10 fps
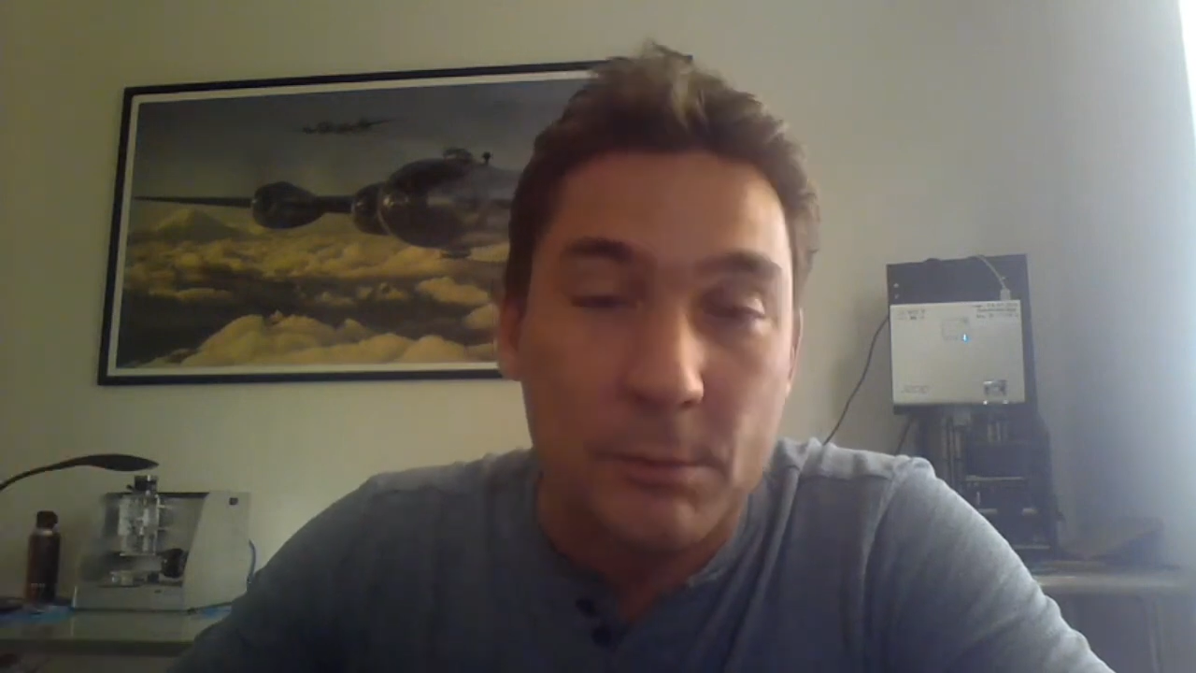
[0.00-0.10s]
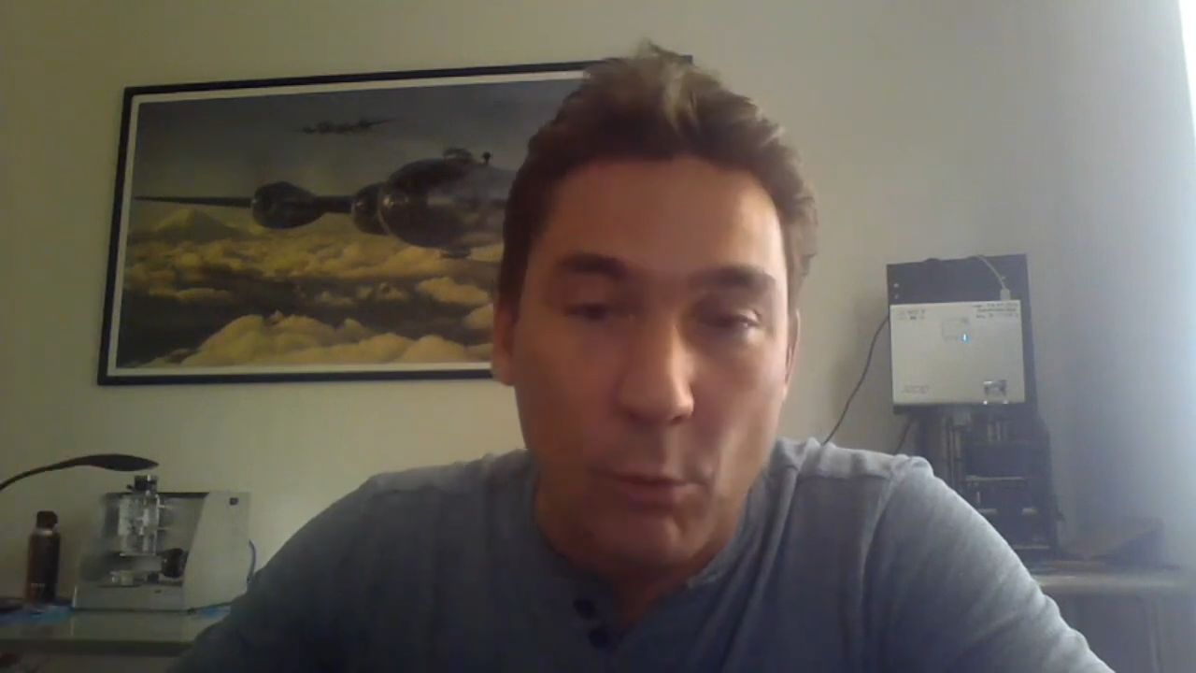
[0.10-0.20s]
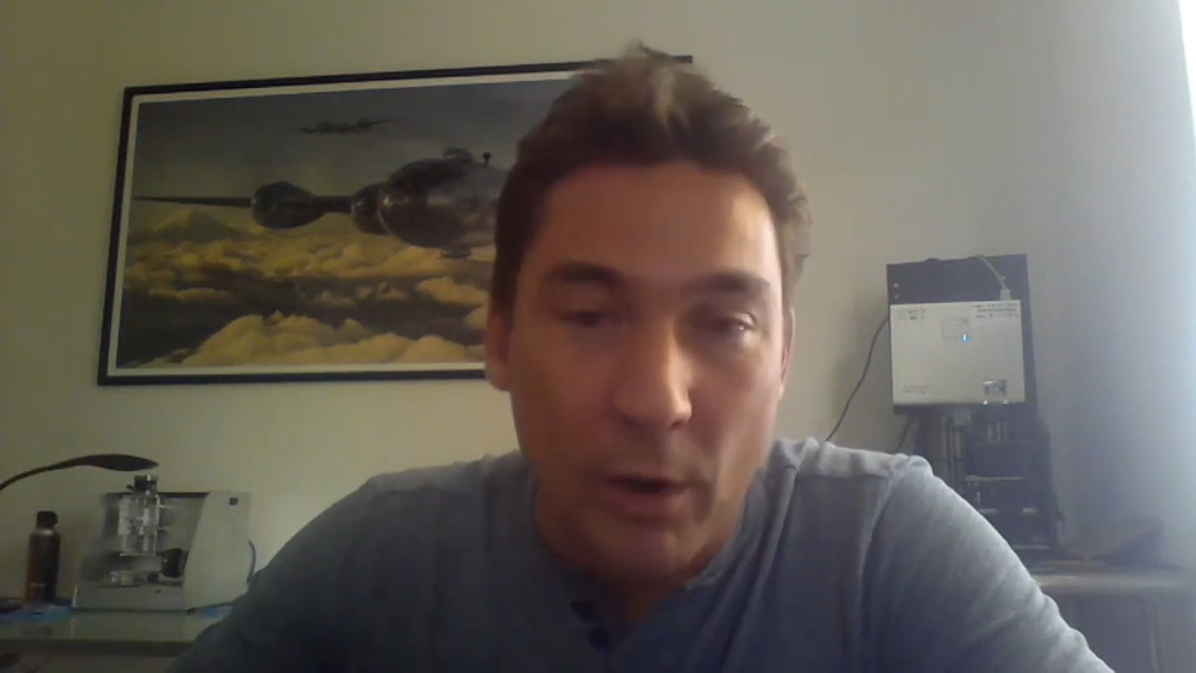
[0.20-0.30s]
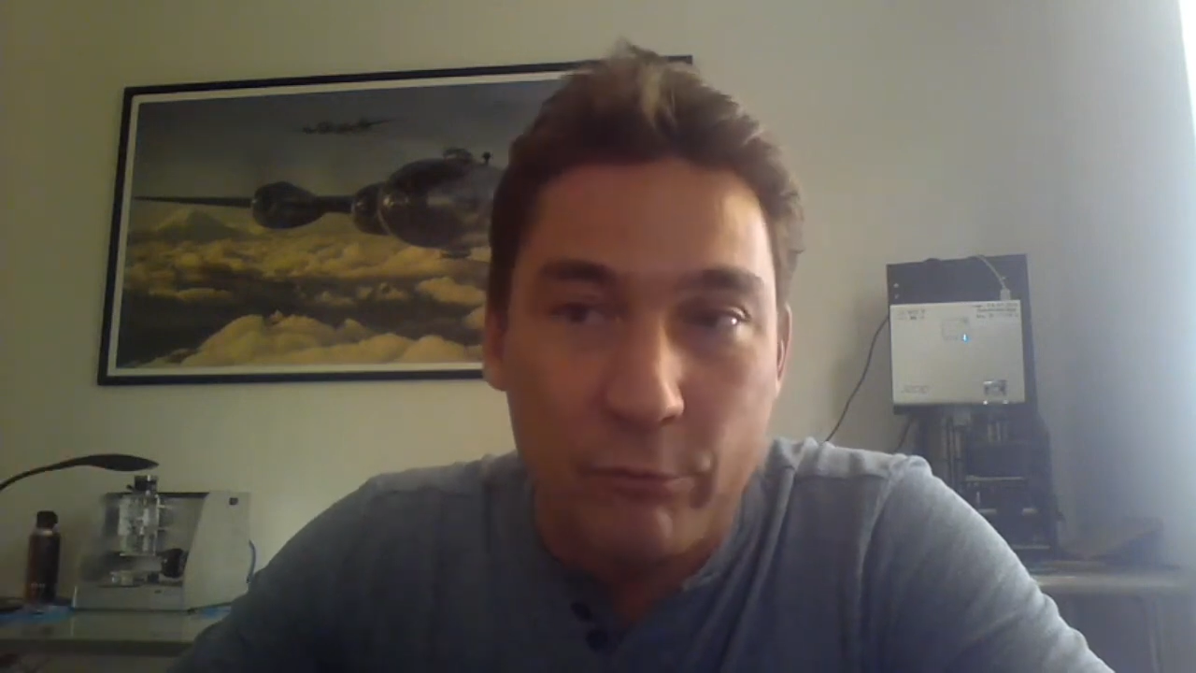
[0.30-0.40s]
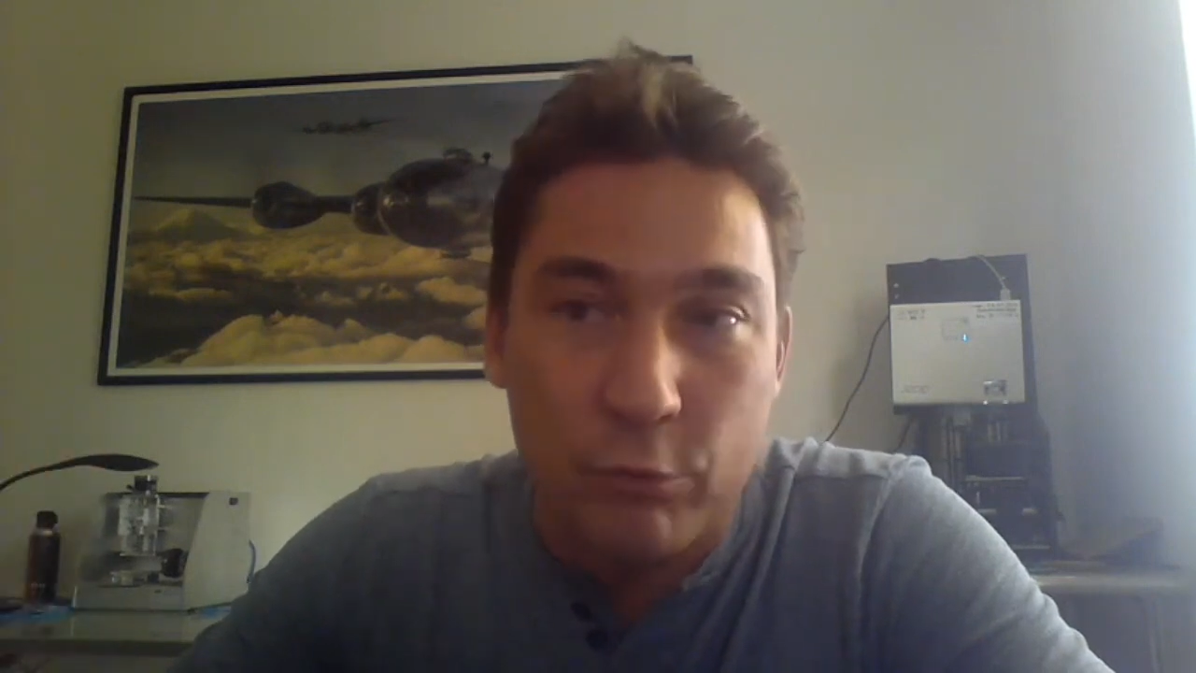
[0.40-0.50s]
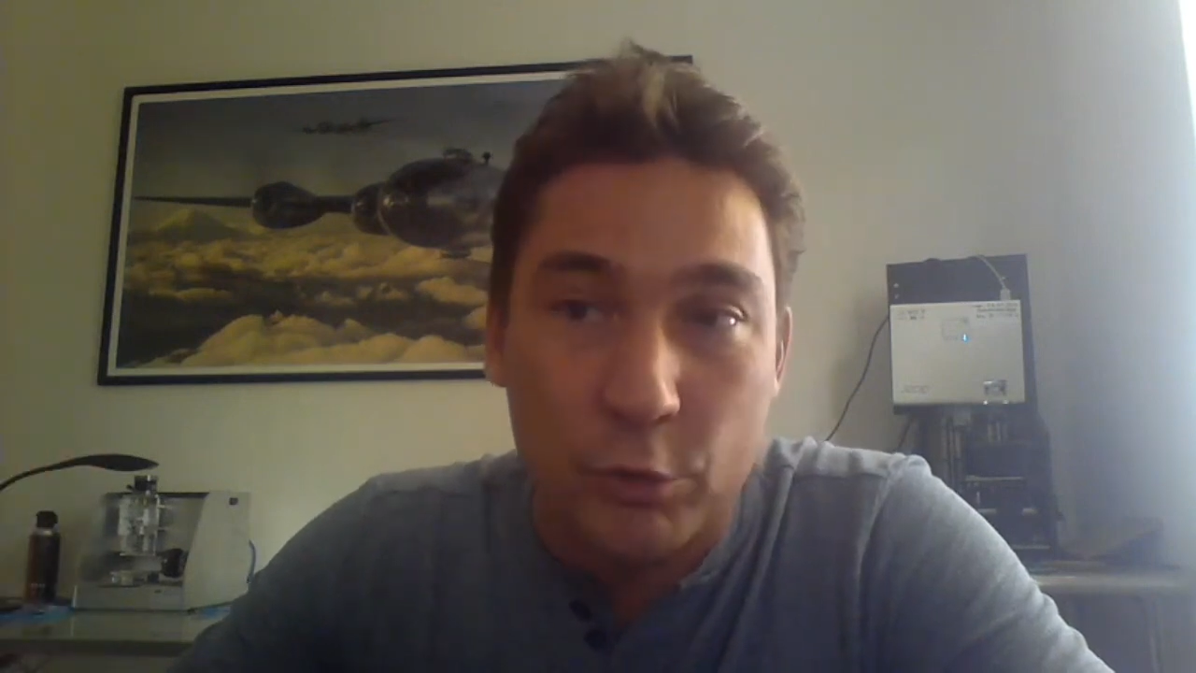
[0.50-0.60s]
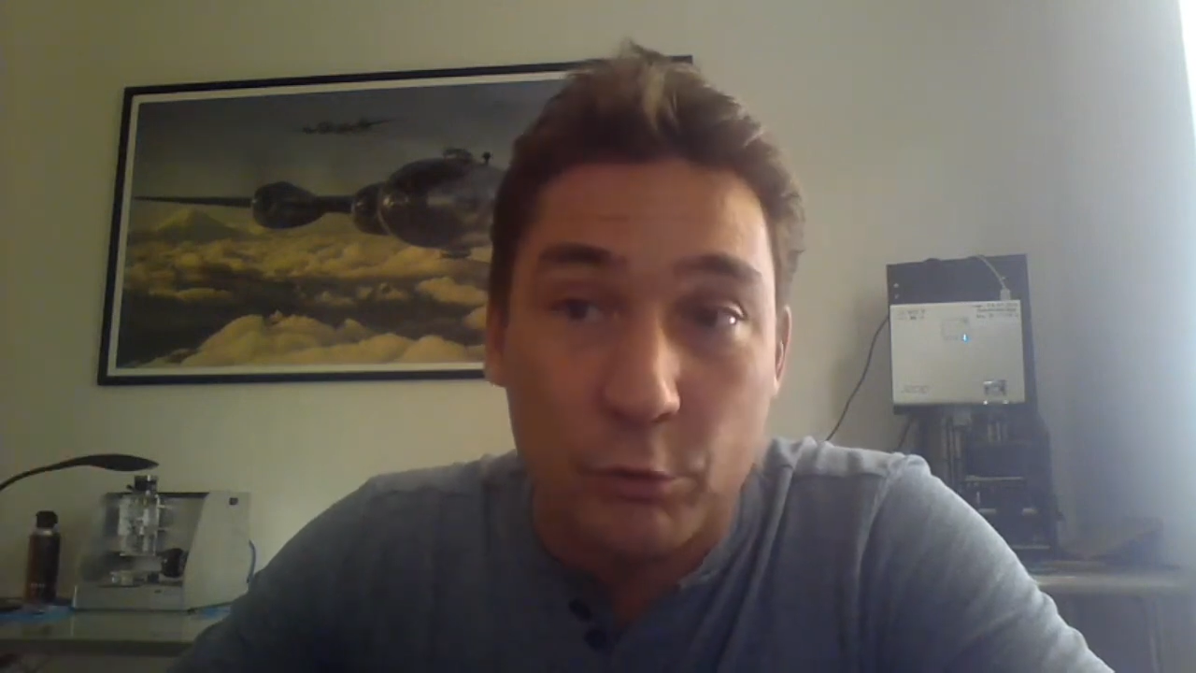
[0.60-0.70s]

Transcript: my wife